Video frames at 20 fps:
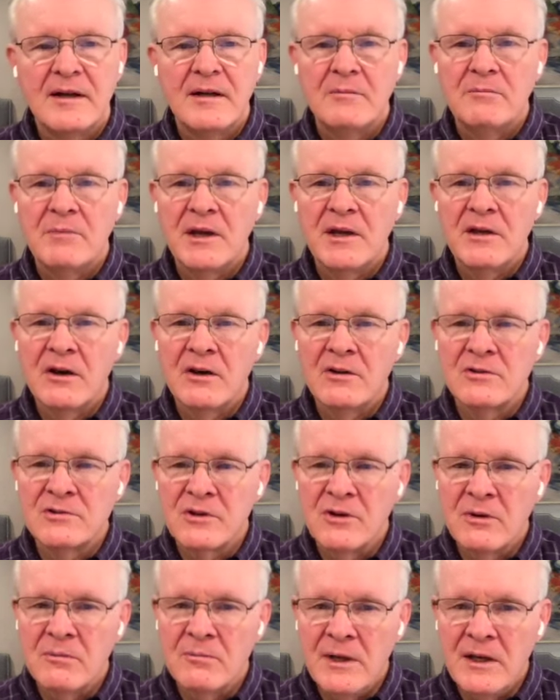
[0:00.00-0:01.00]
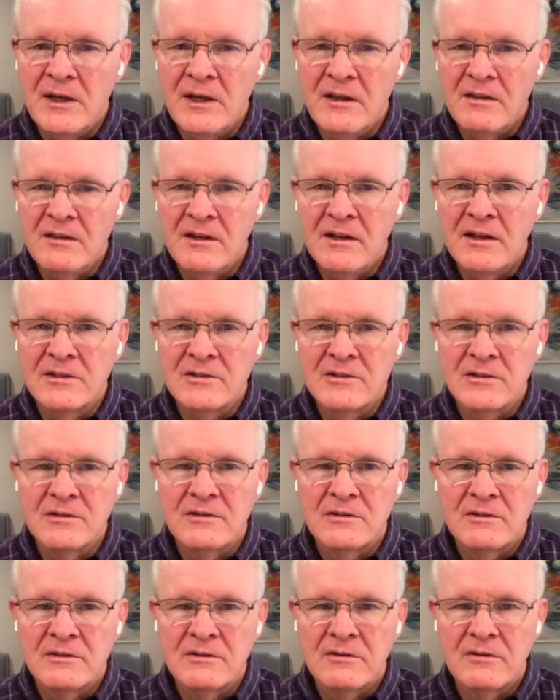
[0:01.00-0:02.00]
because there are many things
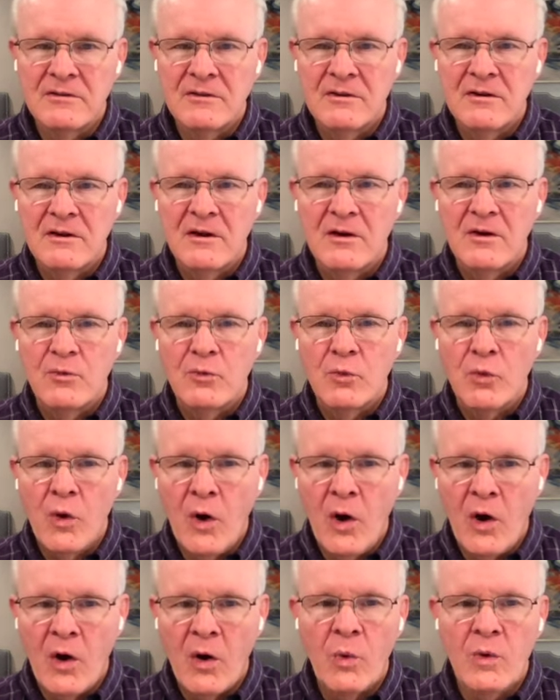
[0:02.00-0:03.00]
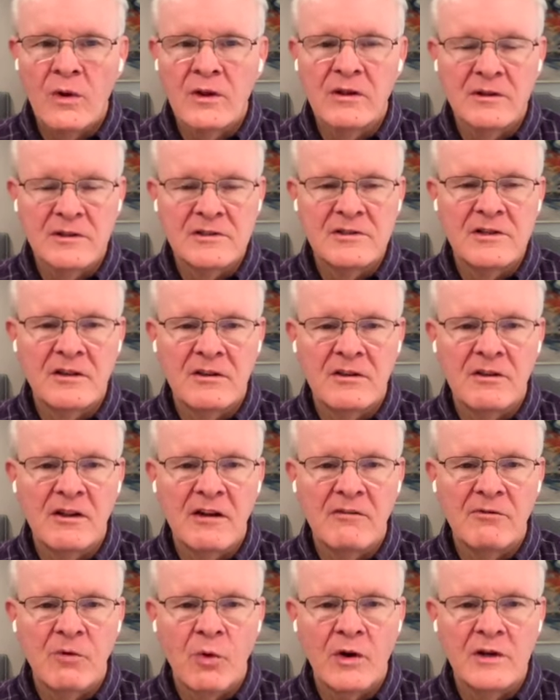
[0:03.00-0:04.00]
wrong with listening to
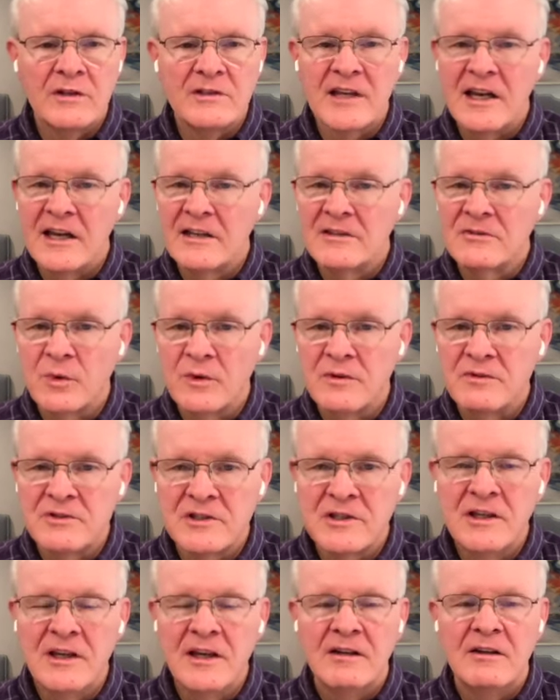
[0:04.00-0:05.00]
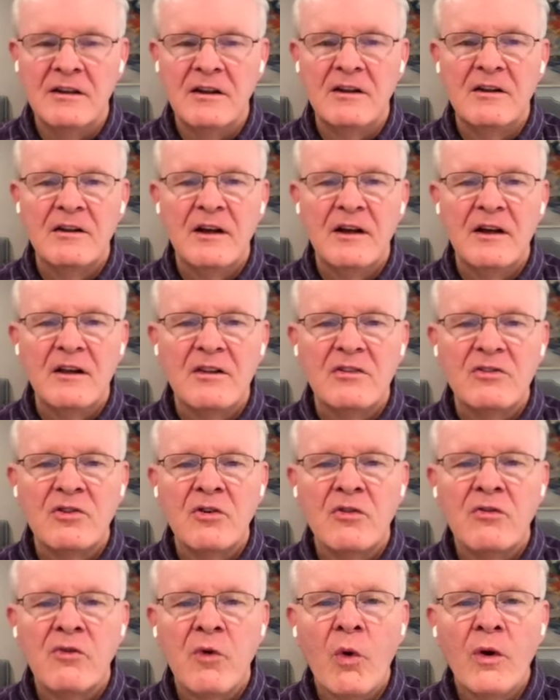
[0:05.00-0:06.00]
that voice. And as we've seen, the
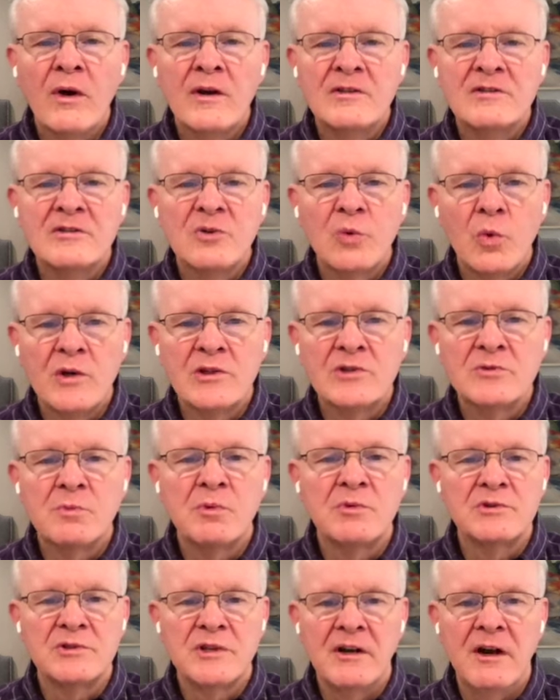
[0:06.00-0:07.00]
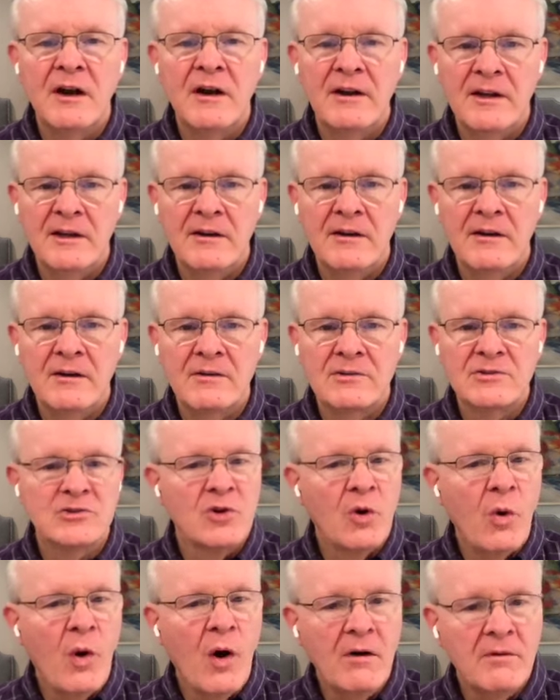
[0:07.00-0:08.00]
voice that whispers in our ear
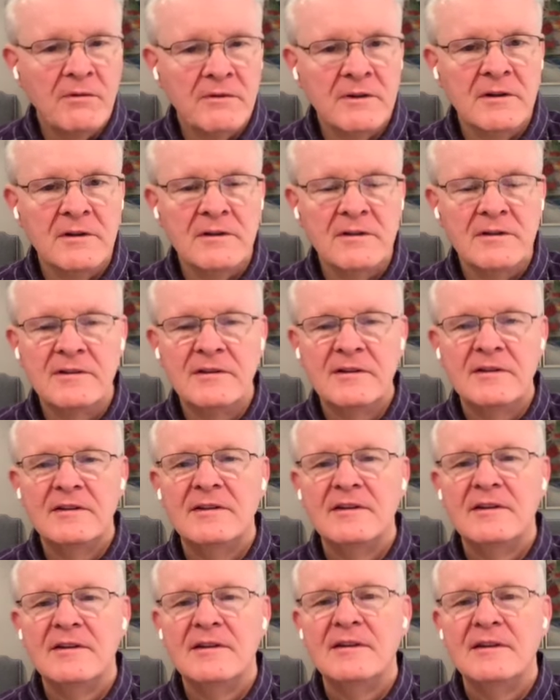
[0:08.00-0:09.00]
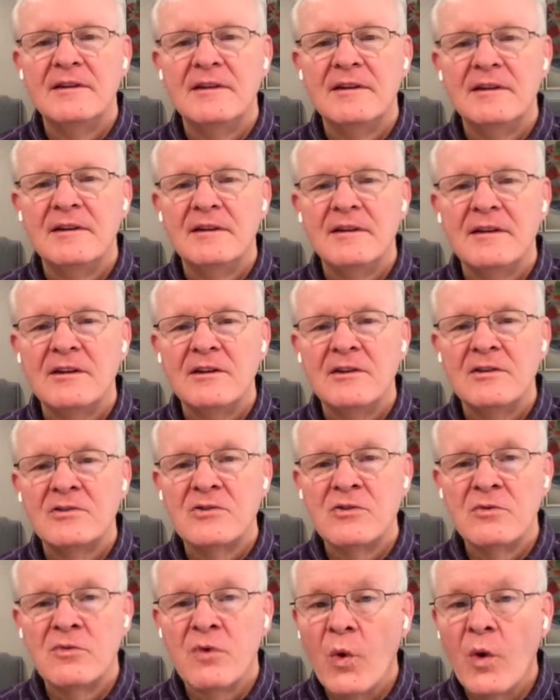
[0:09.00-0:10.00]
so often is
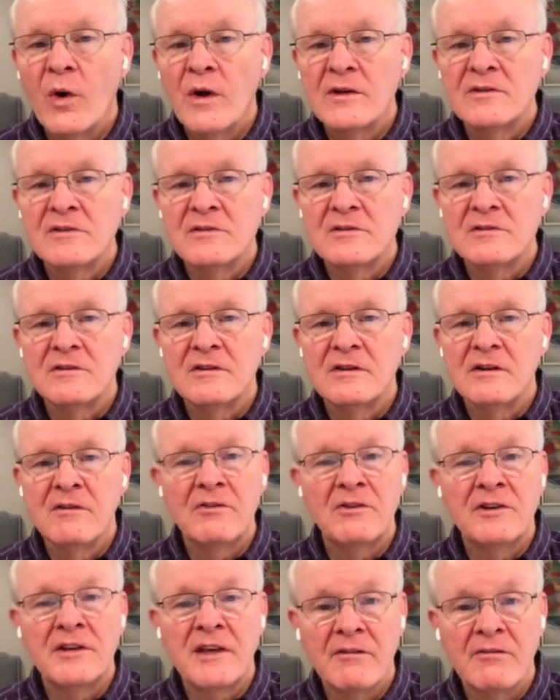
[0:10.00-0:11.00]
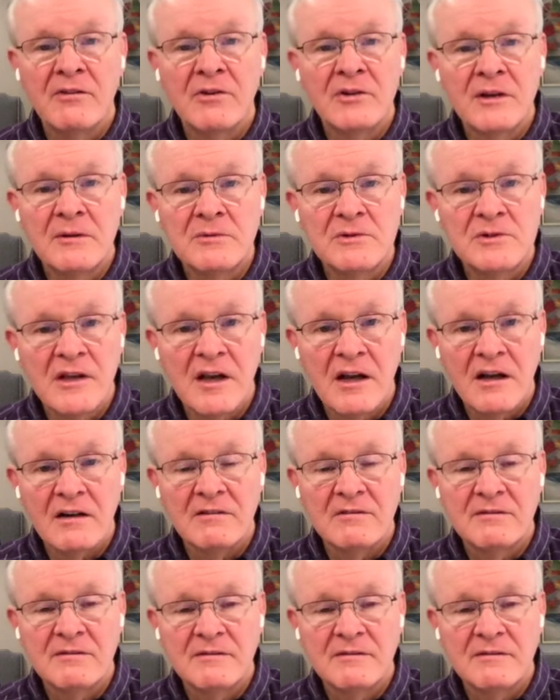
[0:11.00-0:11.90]
the voice of the devil himself.